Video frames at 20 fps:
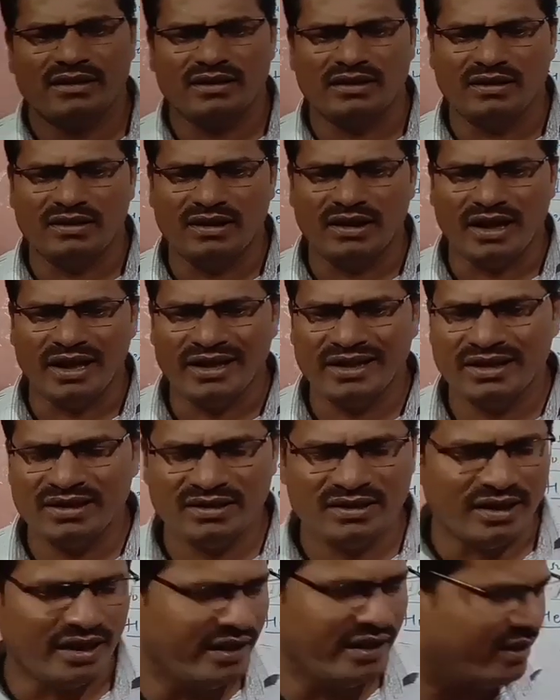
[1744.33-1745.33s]
lion
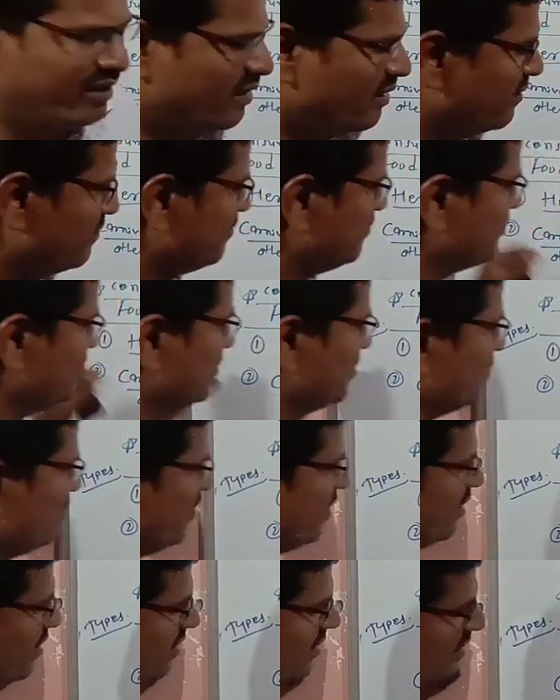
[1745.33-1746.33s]
tiger. You
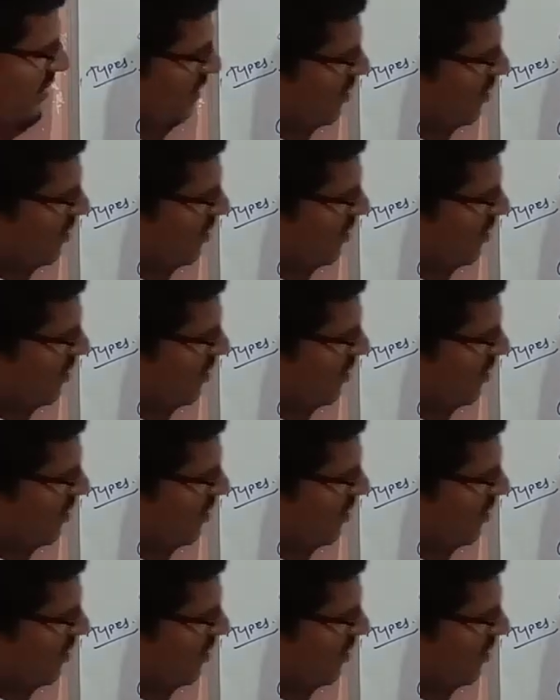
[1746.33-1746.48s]
can take